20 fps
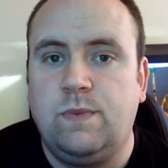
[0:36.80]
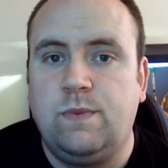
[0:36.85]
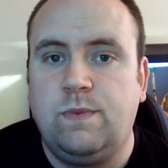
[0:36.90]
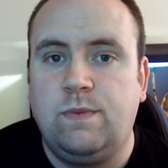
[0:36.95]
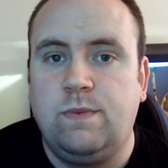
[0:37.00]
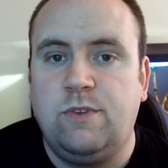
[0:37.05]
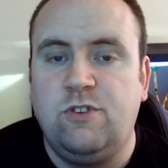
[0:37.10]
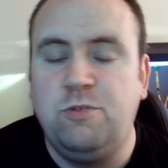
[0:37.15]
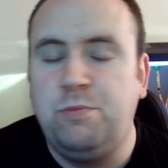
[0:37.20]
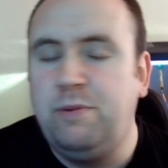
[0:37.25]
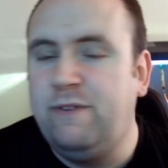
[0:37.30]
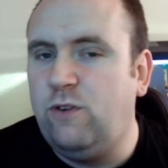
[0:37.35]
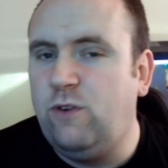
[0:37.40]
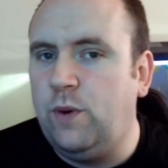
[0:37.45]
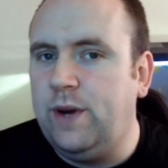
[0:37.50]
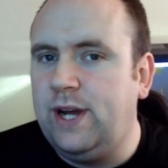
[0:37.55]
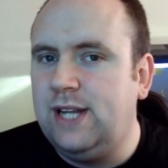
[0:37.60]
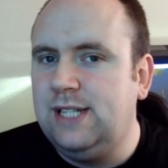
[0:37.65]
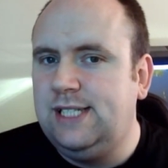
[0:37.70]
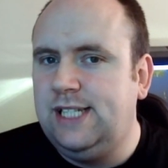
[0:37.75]
Just before
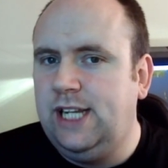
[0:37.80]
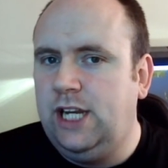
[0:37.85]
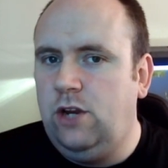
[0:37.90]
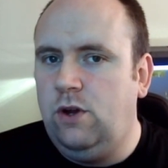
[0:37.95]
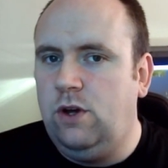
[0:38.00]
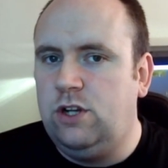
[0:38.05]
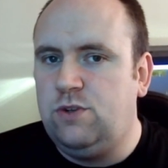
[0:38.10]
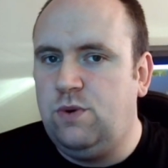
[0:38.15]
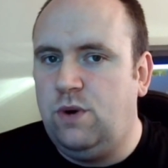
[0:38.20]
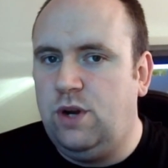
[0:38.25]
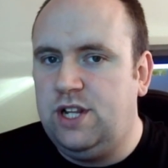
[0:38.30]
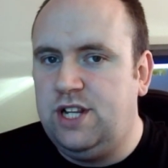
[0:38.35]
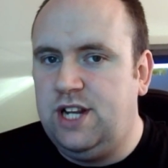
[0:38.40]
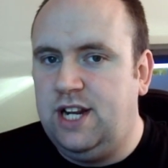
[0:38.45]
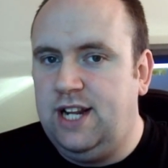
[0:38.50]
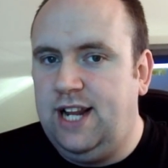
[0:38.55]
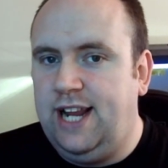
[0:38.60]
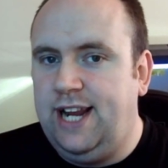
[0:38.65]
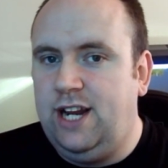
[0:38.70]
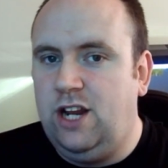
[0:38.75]
we continue, I just wanted to
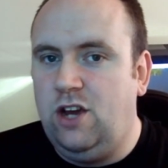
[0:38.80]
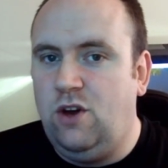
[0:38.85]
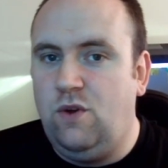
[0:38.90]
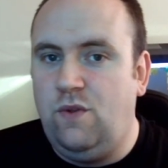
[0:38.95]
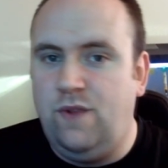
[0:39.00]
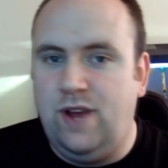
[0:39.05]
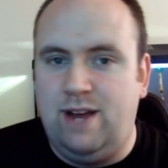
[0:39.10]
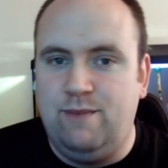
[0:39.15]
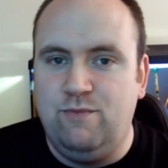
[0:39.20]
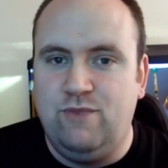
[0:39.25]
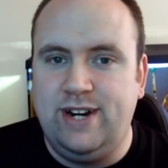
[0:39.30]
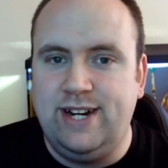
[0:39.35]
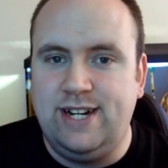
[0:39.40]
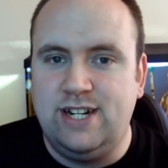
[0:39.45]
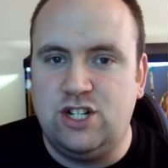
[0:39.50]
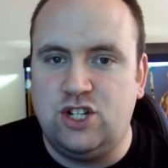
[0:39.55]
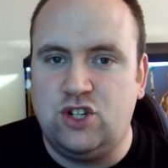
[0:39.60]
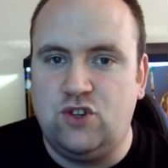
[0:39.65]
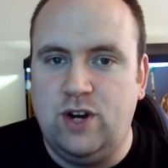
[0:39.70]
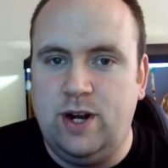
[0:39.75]
let you know that I'm reading a
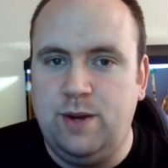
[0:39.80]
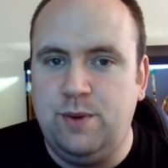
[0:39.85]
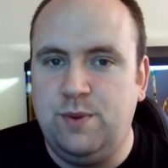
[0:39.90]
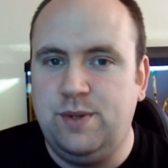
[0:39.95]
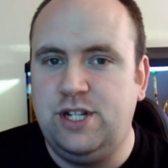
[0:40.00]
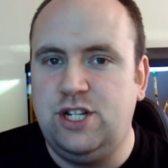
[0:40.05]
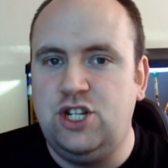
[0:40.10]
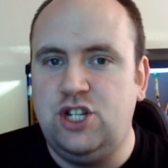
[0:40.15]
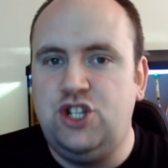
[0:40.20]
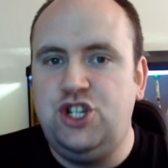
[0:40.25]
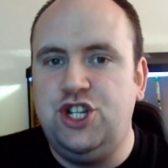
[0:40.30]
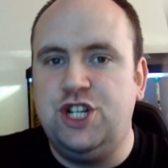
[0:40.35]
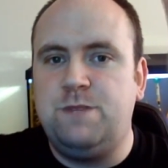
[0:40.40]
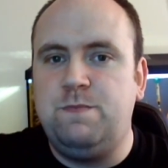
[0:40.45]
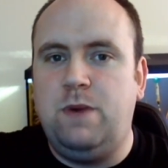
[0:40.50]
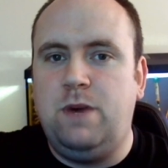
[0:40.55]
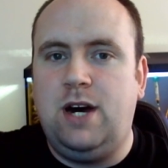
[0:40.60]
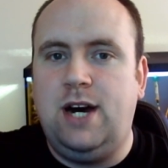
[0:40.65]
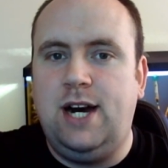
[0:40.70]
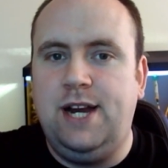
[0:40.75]
script which is just
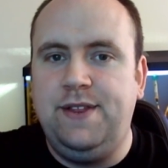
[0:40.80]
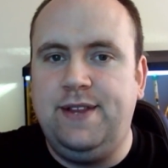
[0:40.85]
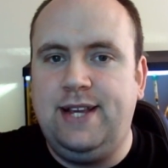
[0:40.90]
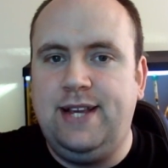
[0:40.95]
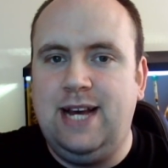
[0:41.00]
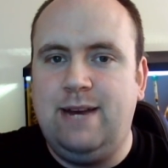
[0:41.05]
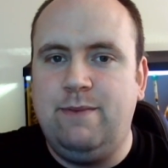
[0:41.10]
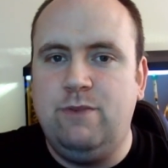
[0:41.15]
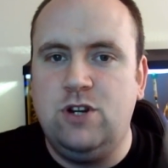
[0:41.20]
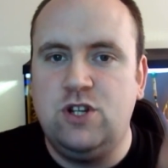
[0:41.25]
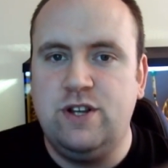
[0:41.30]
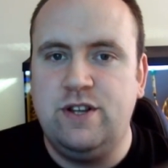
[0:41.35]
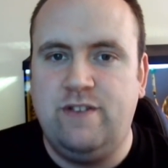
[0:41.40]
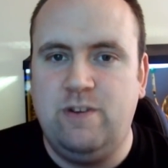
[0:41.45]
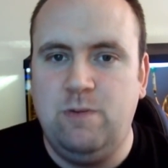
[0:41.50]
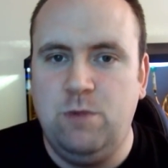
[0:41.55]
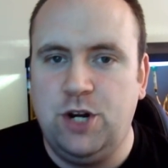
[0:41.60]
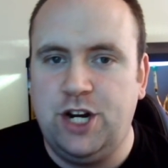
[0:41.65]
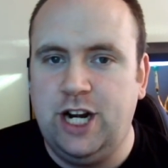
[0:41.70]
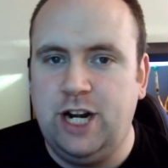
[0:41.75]
behind the camera, so if I'm
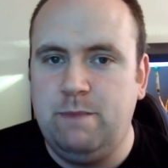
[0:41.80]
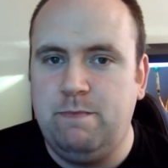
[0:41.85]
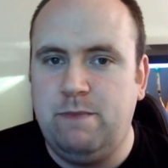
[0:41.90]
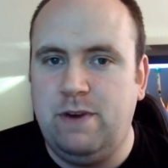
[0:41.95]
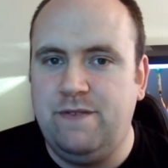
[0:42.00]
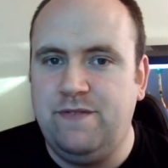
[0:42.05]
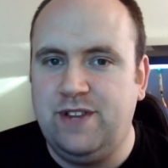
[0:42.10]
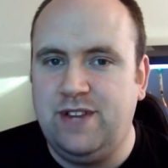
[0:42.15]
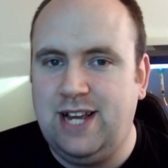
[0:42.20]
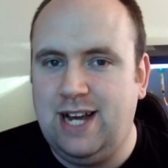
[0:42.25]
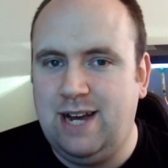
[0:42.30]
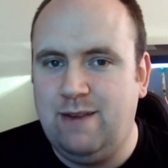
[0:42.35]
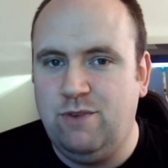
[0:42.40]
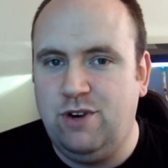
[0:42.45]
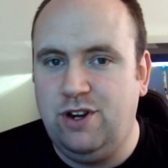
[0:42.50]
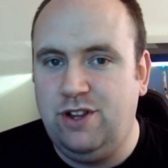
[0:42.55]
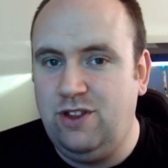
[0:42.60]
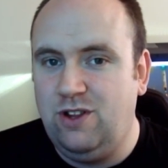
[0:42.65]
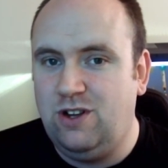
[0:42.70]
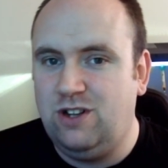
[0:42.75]
looking above the camera
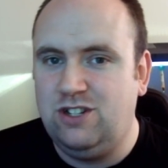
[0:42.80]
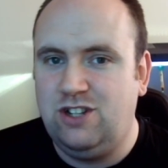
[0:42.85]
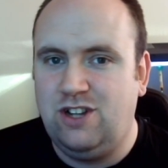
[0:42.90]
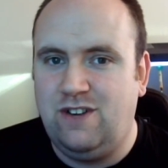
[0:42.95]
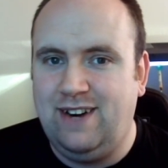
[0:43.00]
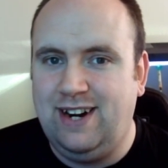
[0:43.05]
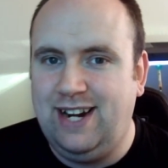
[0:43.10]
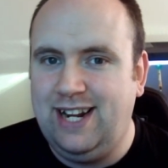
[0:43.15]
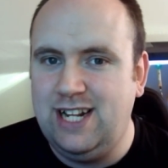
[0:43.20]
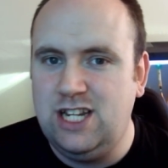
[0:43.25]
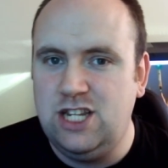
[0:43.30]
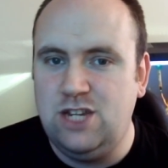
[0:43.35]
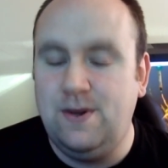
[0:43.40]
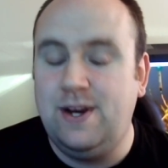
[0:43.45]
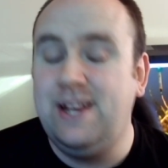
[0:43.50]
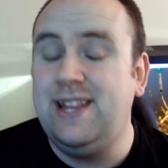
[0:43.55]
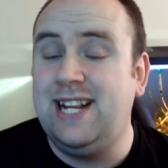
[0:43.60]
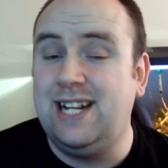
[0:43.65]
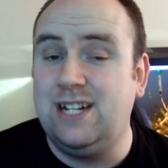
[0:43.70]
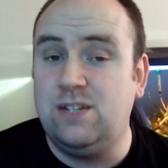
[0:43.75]
and not directly into
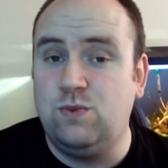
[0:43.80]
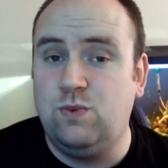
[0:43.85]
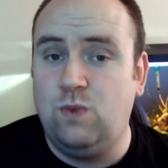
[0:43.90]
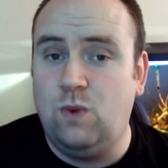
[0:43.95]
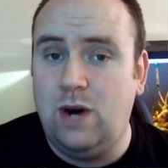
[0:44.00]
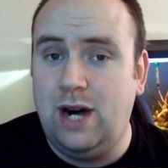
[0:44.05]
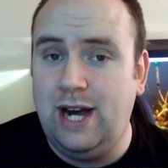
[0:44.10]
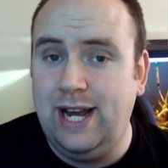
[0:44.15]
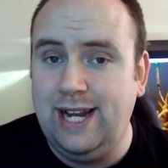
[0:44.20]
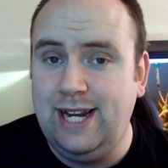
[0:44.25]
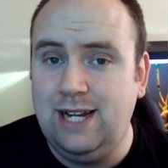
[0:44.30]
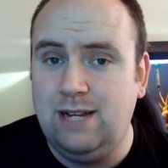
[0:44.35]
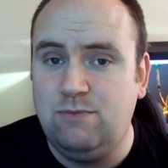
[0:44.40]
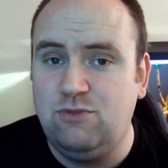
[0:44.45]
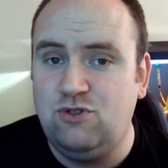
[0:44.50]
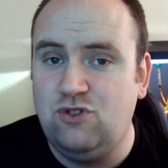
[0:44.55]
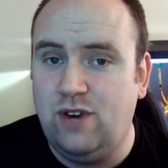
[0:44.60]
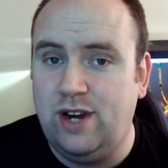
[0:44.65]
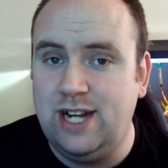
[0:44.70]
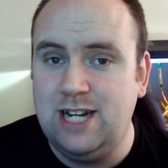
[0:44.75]
it, that's why. I'm
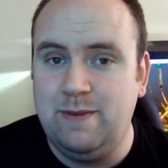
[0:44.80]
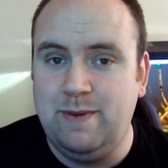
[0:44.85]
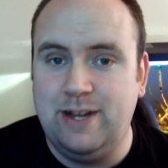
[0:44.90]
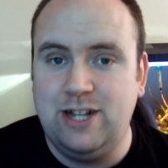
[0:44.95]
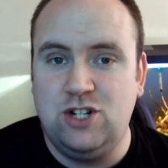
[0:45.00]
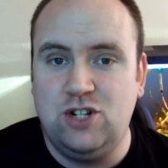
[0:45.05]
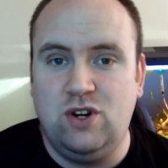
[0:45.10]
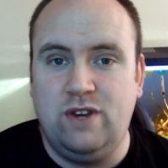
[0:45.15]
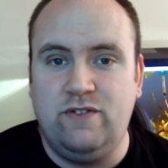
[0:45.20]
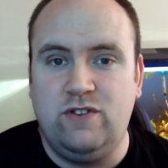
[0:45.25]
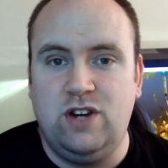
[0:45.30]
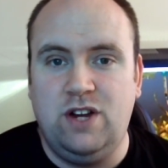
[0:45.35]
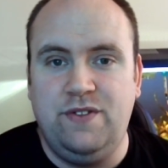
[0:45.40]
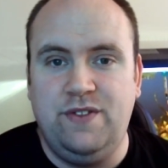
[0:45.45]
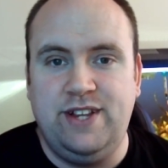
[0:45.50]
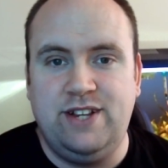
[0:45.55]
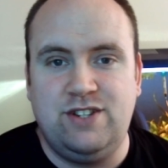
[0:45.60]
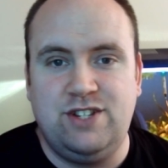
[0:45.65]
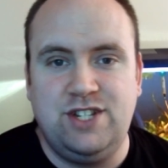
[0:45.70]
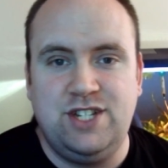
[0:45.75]
trying to make sure I've got
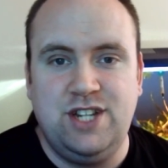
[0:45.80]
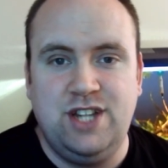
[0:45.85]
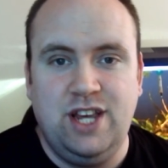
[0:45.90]
this